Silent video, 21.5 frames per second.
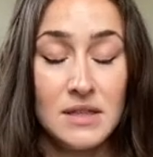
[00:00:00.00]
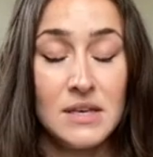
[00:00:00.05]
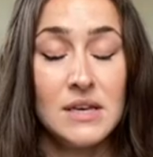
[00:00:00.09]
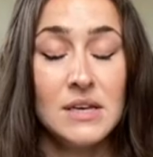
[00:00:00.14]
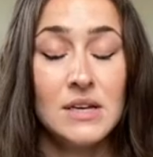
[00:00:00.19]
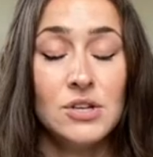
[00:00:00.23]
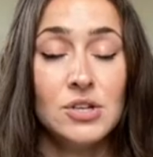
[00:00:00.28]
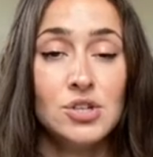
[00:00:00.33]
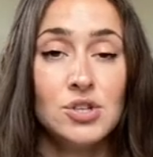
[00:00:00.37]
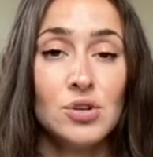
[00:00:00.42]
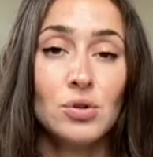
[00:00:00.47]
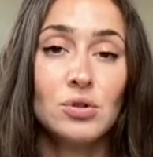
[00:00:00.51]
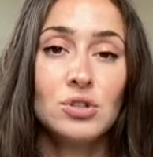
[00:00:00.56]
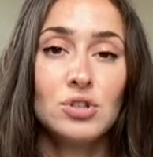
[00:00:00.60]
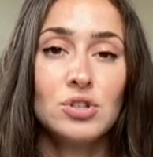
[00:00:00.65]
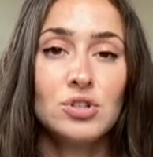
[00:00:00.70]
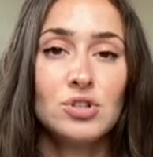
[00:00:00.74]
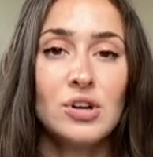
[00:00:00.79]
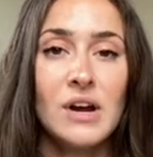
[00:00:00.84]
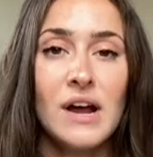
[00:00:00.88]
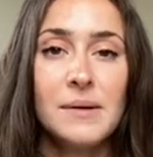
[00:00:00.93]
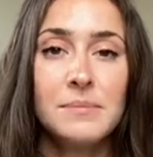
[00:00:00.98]
The shoulder
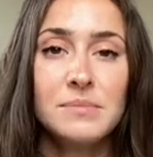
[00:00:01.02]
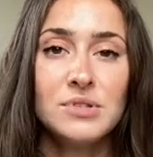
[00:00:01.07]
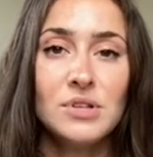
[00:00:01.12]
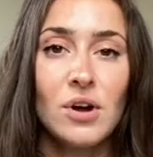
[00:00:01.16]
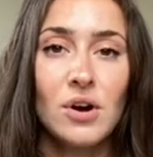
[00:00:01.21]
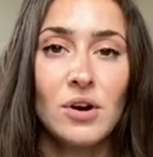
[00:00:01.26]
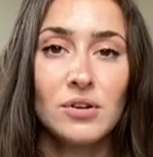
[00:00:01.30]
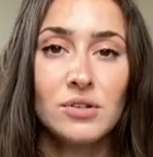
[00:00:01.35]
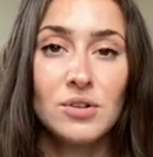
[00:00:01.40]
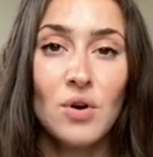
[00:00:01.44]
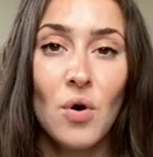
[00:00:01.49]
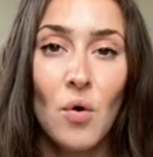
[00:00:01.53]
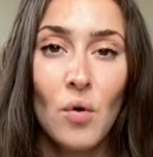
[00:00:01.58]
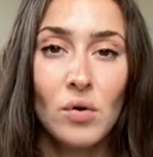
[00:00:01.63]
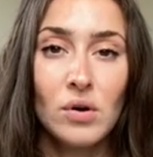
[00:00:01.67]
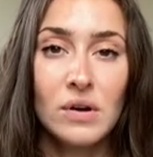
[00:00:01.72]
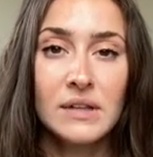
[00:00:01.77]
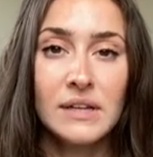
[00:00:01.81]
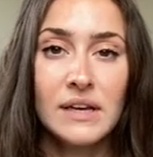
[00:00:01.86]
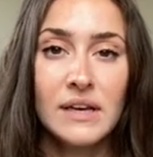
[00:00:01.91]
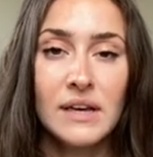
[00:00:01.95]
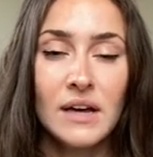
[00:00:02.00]
straps are
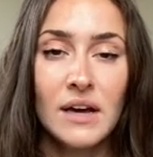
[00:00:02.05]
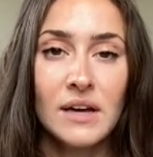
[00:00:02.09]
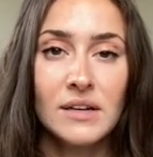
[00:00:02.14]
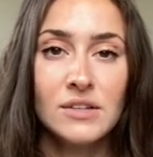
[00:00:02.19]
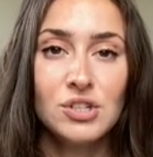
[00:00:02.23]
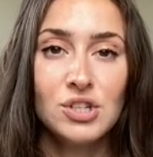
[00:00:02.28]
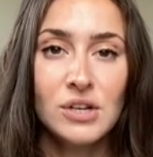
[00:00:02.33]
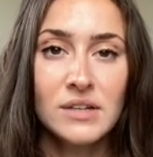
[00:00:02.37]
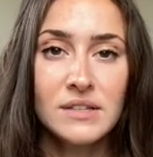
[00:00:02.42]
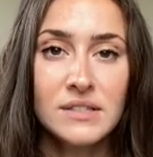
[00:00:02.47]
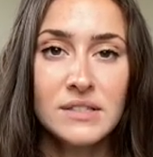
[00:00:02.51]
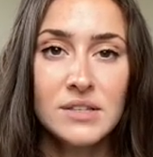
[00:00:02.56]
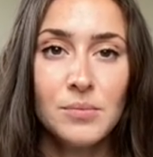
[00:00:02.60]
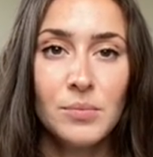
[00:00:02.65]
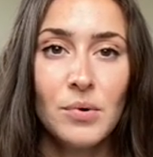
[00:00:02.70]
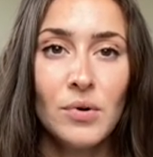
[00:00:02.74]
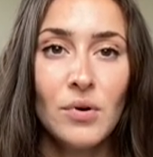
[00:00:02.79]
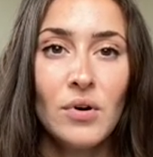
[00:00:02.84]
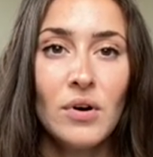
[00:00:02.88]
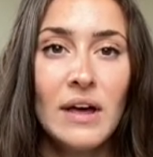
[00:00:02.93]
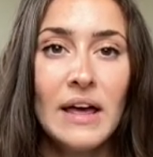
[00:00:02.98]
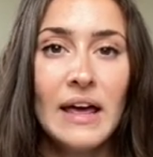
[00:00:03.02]
totally
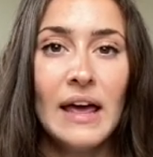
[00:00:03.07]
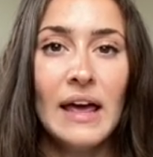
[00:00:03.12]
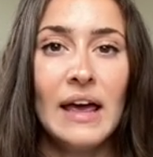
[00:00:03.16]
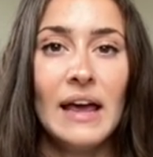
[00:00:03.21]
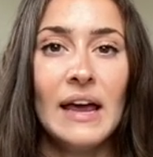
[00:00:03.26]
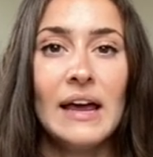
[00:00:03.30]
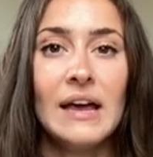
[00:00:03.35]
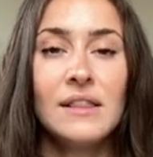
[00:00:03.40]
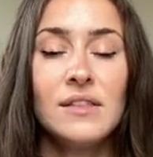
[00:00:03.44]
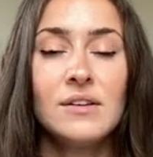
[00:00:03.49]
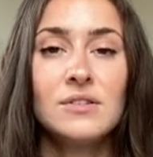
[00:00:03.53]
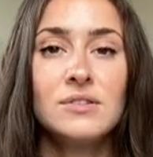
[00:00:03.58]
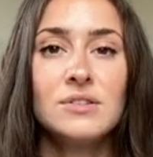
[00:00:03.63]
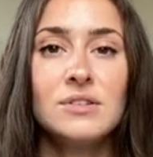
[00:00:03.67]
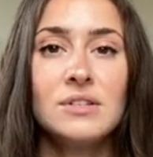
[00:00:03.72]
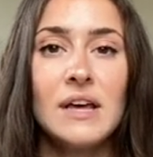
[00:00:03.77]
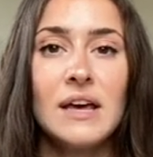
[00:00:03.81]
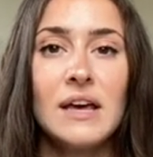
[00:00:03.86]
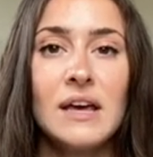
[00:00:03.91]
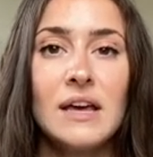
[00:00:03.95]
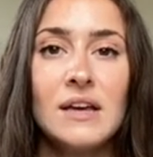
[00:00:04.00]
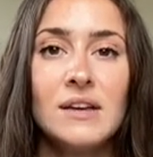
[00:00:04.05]
adjustable, and there's
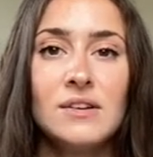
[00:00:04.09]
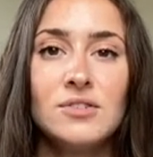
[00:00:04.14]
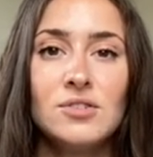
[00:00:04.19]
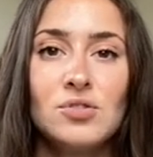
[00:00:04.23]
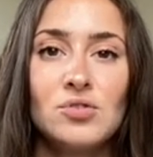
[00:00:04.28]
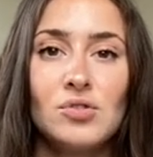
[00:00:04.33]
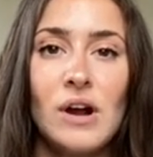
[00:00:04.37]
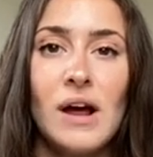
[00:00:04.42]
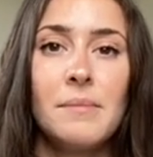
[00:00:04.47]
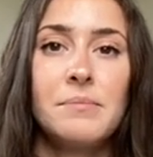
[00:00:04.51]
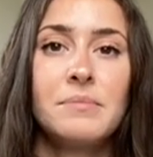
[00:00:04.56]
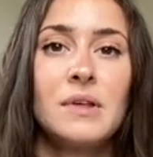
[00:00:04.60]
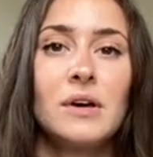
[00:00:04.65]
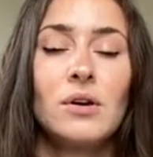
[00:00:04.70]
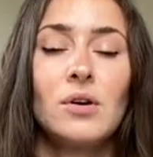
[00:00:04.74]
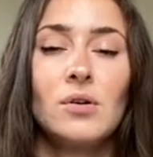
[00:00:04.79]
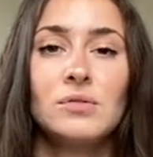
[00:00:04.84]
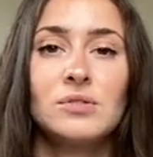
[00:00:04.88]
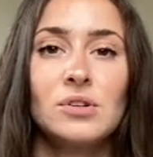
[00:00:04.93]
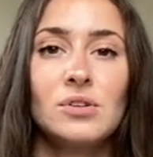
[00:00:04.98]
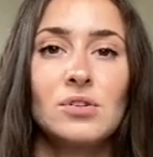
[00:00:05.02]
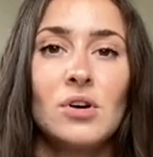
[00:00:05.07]
a strap that
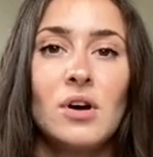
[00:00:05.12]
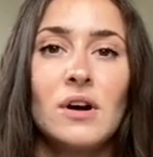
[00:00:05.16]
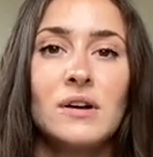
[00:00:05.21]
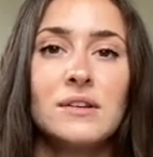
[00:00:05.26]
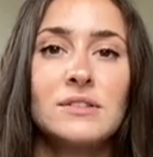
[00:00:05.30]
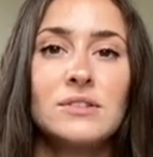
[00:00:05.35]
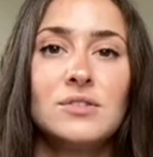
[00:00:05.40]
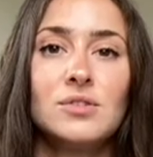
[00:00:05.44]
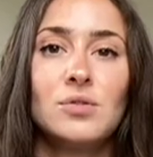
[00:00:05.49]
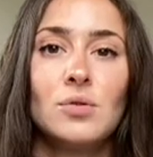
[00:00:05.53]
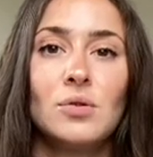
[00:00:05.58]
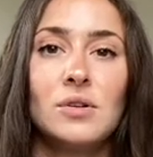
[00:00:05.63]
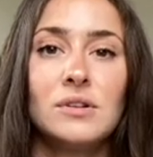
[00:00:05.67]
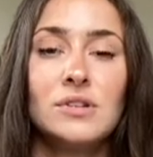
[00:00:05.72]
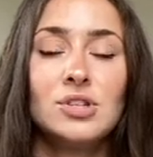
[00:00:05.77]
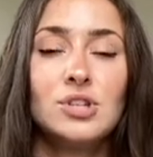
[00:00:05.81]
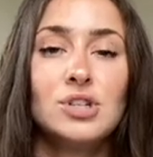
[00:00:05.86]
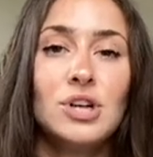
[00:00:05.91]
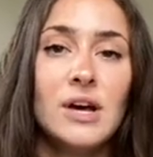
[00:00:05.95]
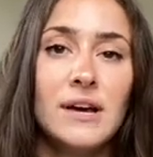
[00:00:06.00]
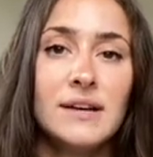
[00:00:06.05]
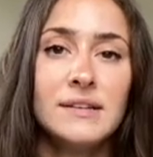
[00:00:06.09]
goes across your
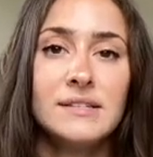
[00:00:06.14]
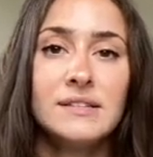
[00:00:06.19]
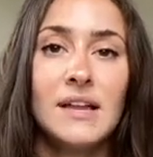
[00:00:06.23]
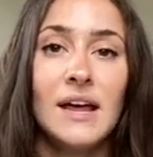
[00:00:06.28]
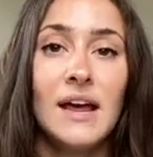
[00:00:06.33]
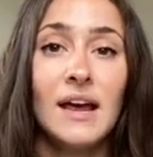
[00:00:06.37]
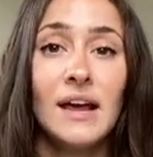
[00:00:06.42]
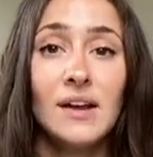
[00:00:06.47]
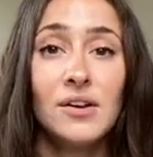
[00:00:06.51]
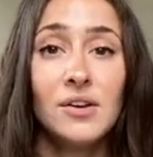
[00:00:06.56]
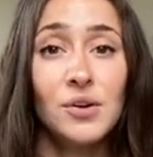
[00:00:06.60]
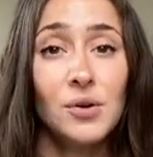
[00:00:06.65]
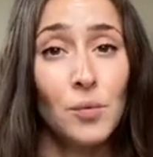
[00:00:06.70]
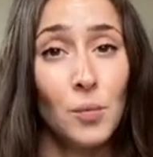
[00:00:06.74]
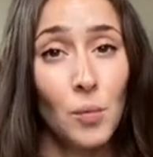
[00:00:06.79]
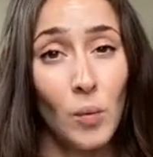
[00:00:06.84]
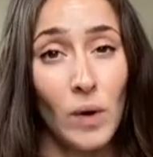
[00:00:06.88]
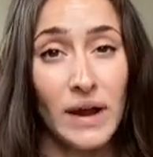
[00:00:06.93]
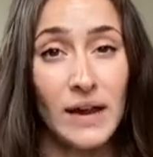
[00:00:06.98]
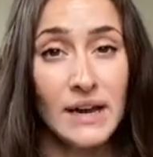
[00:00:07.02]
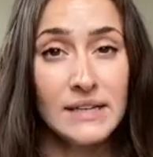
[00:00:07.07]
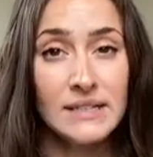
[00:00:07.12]
chest and your
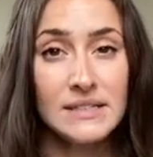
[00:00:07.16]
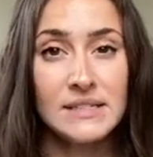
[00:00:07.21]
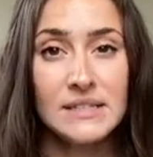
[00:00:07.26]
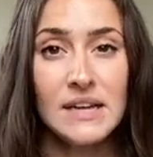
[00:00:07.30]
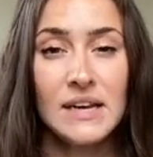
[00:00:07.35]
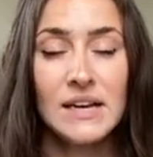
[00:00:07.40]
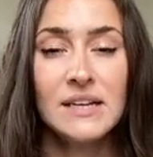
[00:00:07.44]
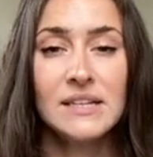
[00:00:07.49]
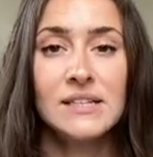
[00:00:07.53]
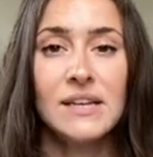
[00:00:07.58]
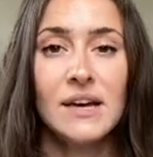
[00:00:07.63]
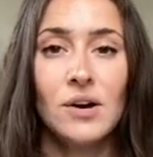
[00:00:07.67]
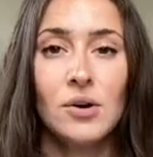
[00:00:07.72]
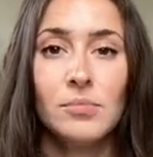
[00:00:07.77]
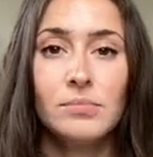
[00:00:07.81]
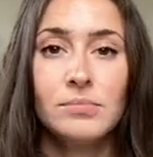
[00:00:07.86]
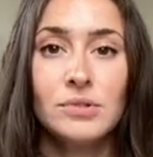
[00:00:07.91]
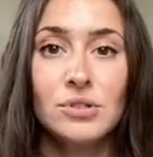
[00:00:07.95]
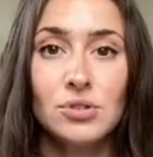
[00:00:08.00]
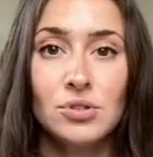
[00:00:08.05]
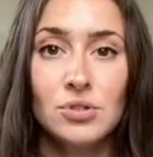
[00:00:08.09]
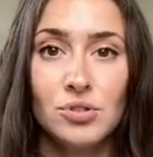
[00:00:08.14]
waist to
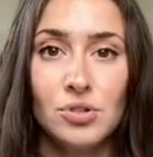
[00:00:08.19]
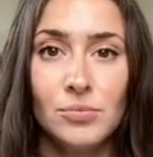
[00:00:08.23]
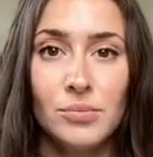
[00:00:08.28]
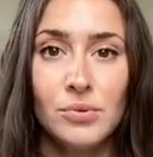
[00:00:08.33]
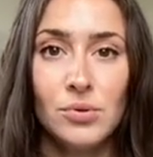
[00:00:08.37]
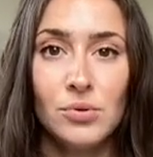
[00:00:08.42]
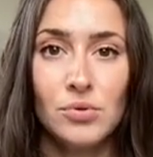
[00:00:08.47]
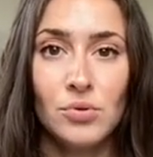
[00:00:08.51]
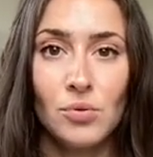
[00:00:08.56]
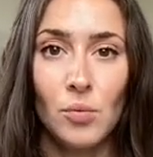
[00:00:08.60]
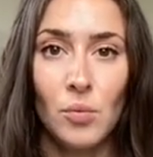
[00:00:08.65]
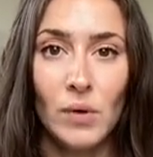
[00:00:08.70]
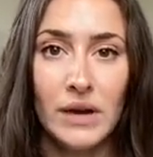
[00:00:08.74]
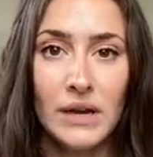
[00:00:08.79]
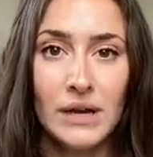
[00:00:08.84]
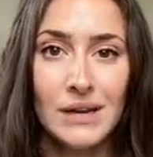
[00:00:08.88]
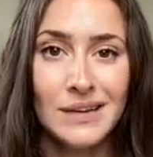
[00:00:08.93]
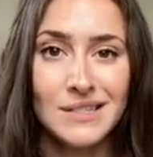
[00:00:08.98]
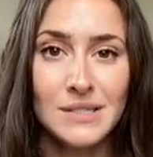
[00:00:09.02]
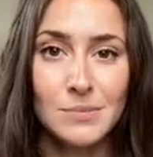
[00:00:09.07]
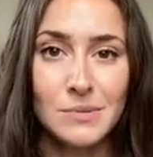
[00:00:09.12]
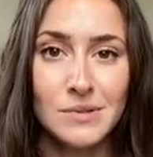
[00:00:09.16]
help distribute the
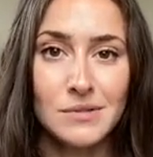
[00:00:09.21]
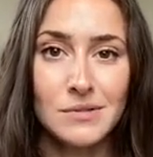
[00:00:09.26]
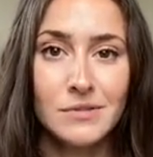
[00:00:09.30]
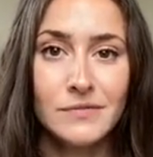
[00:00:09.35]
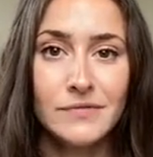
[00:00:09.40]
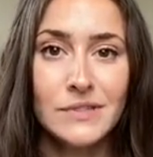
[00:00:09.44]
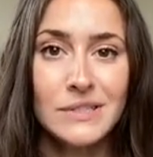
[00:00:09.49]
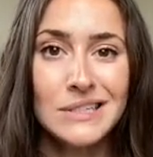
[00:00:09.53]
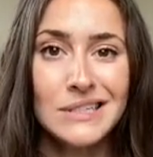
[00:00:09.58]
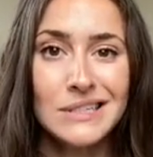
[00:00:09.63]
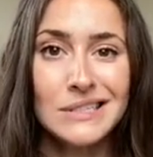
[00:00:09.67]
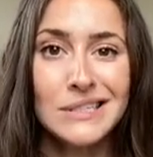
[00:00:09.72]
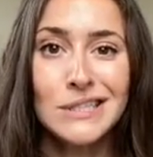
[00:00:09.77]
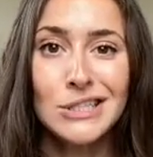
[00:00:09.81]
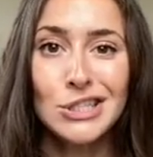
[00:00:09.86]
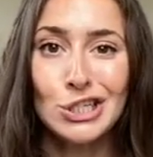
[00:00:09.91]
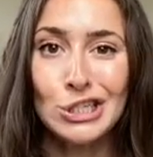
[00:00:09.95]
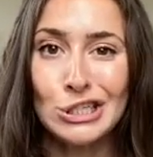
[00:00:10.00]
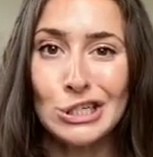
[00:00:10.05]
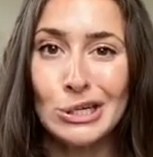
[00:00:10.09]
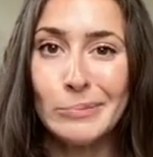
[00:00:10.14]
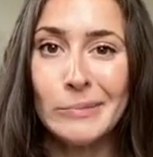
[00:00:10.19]
weight, especially if you got a
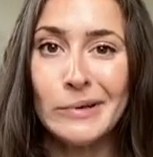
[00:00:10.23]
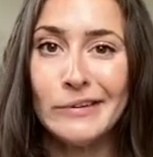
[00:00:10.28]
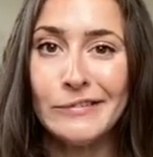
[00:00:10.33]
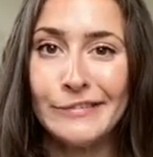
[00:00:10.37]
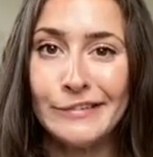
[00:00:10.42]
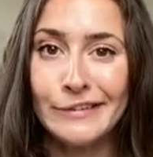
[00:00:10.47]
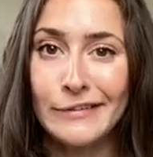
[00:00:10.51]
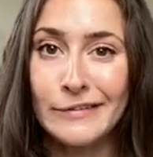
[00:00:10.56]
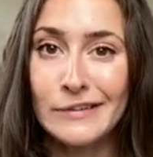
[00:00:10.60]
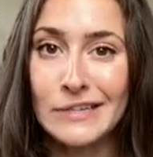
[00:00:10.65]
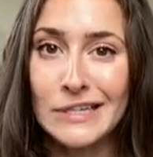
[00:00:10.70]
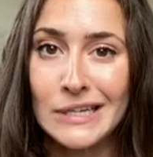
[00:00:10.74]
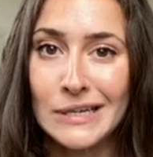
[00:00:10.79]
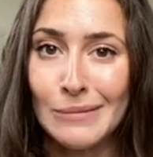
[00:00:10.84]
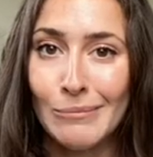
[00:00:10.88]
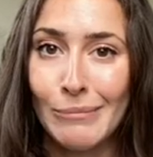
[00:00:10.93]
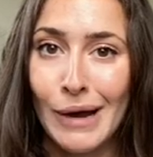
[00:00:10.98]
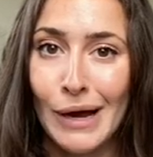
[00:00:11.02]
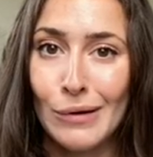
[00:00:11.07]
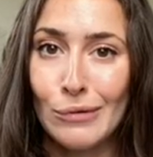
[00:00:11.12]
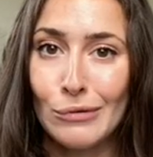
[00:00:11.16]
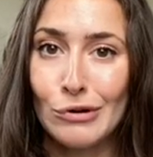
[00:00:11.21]
chubby
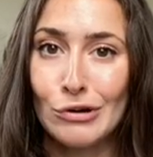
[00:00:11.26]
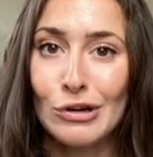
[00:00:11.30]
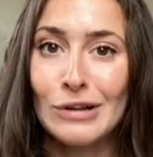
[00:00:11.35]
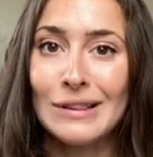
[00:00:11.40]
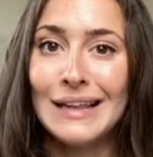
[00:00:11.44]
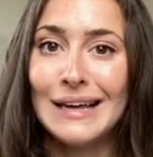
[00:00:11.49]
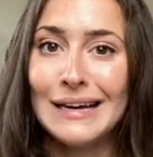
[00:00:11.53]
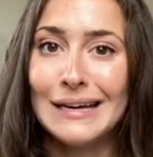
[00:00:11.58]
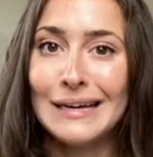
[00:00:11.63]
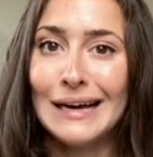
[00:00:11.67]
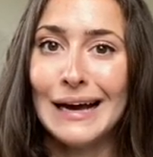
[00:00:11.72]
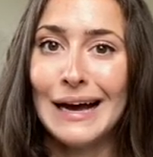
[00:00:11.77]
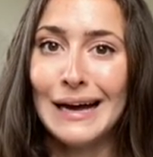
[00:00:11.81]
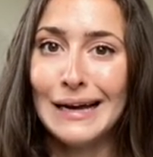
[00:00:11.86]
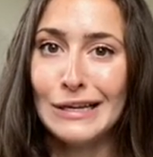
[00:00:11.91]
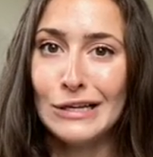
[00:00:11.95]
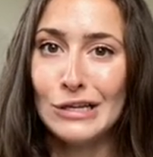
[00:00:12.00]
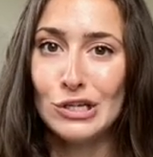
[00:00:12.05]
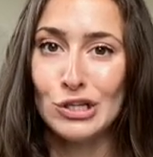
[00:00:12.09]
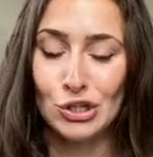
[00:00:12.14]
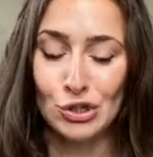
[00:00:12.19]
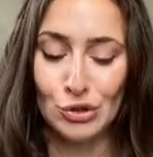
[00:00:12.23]
15 pounder like I
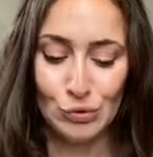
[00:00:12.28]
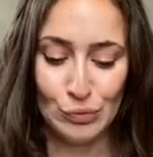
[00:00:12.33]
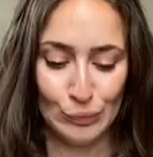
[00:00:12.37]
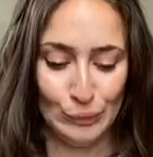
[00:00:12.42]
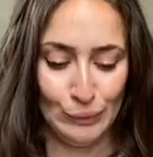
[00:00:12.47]
do.